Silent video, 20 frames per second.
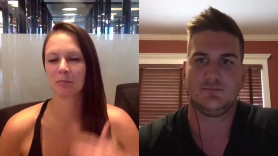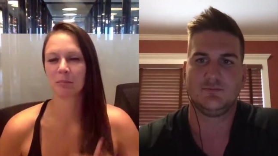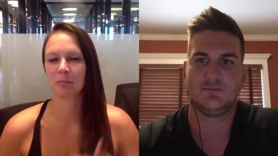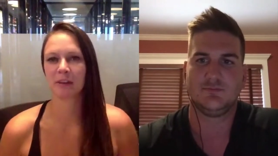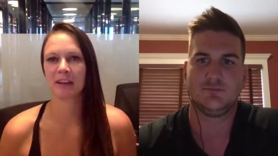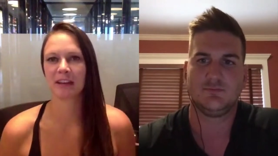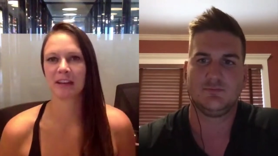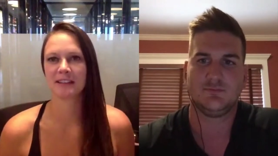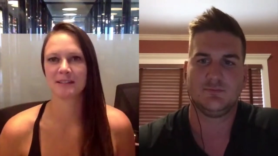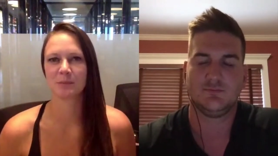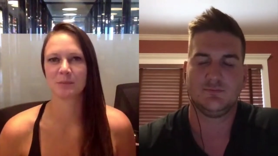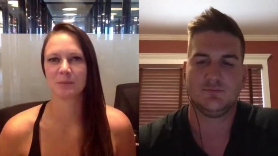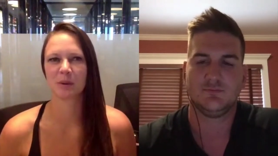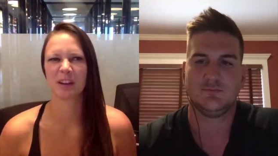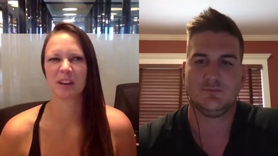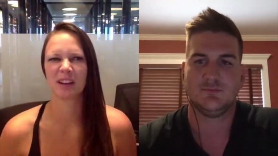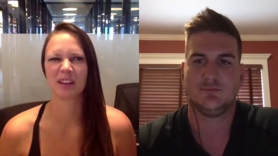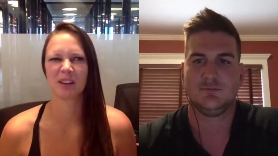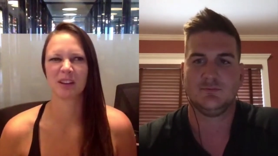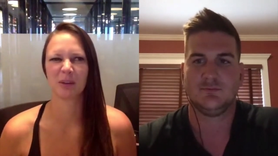Speaker 1: in place
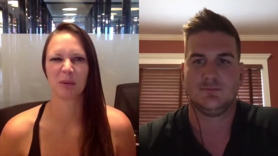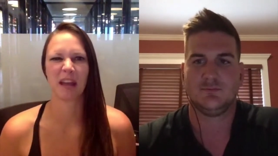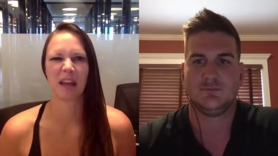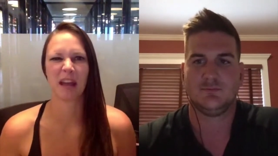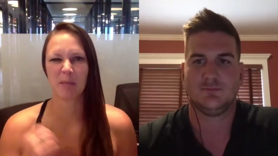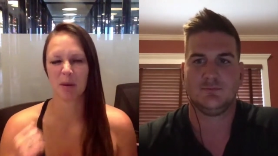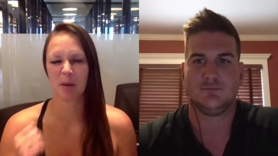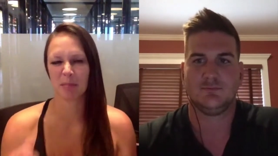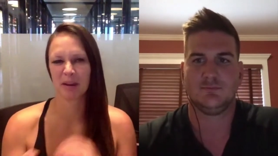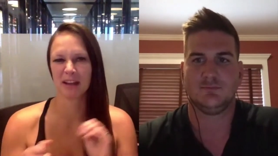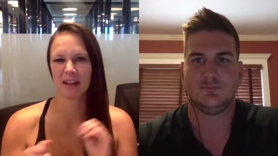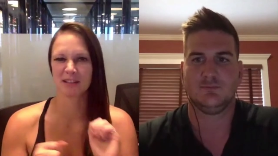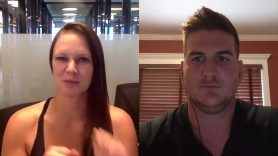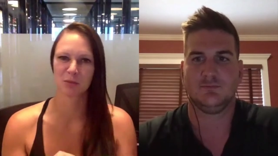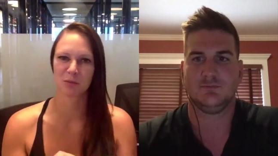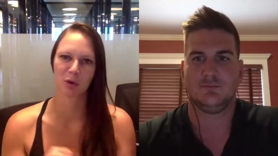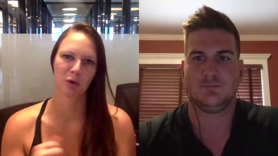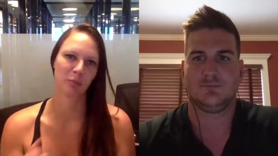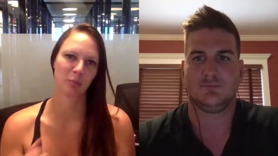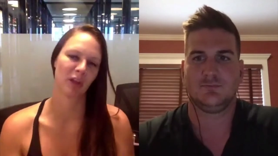when you came up against
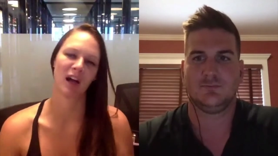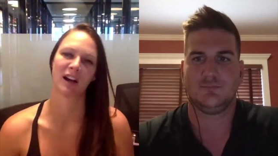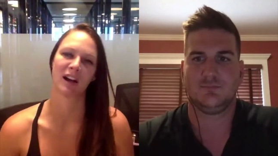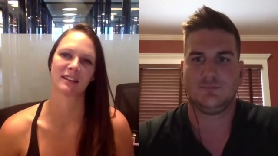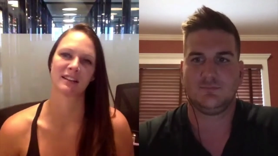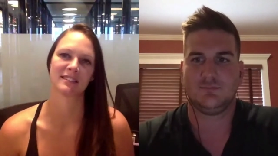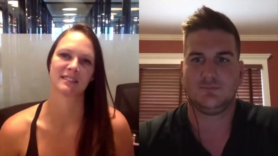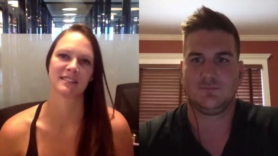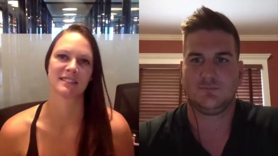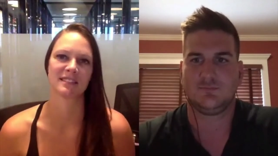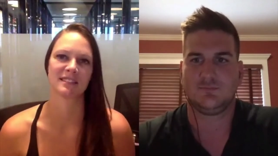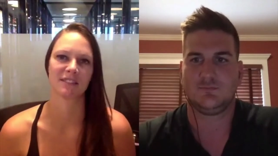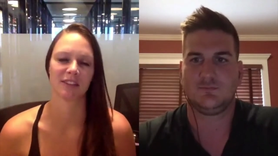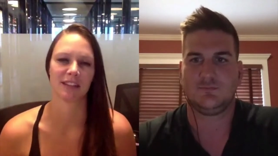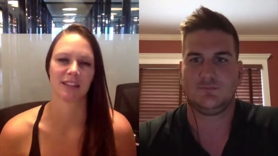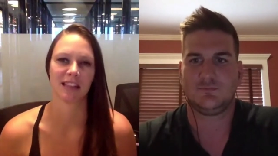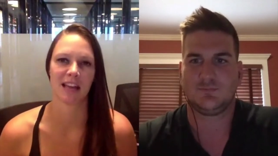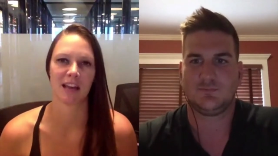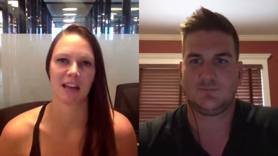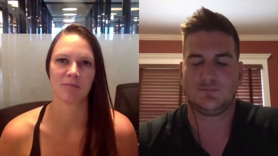roadblocks and stuff
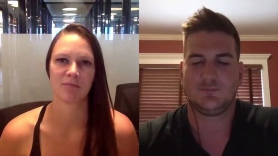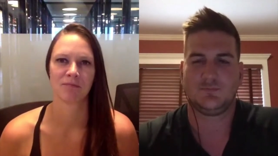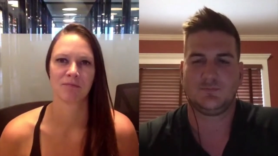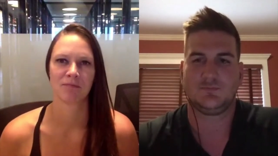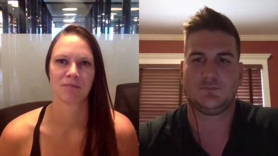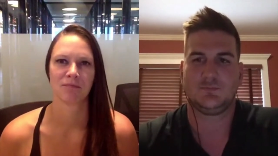like that?